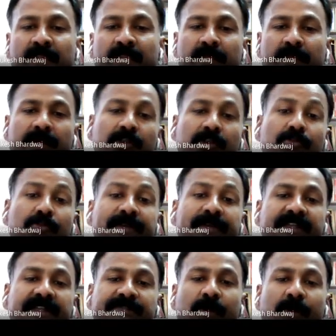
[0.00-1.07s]
a
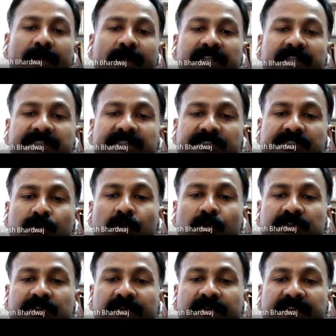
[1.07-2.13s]
luminous body is a source
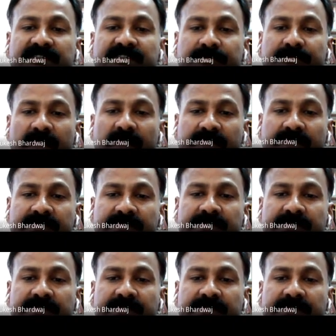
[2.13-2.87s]
of disturbance